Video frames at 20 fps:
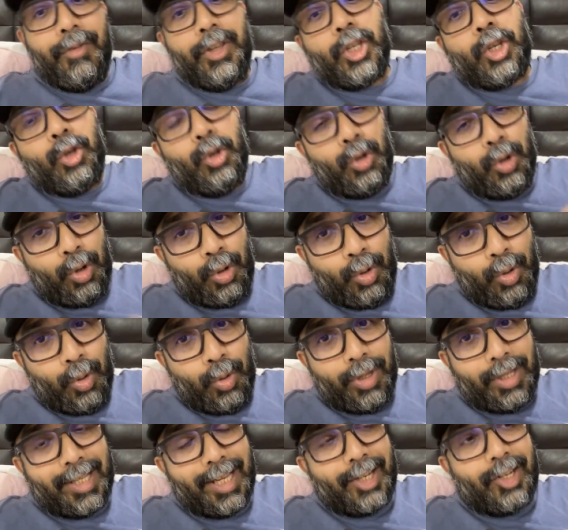which you don't
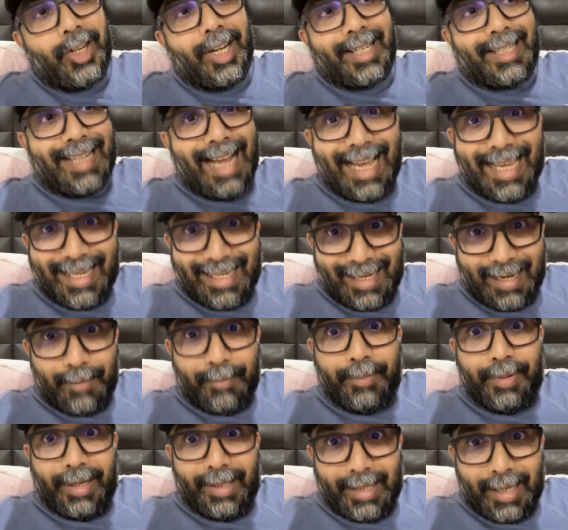know, is actually a tire
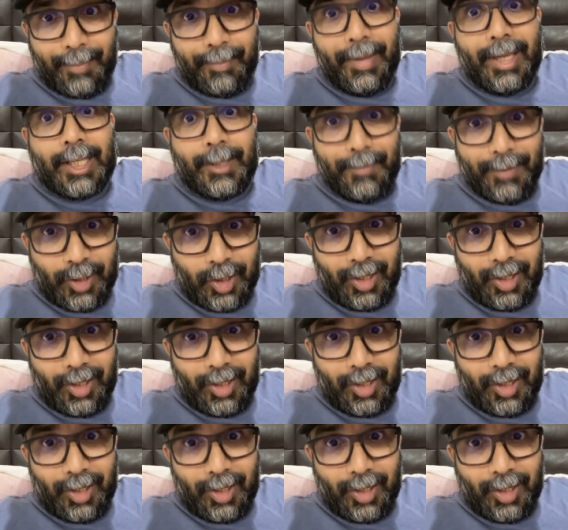company that makes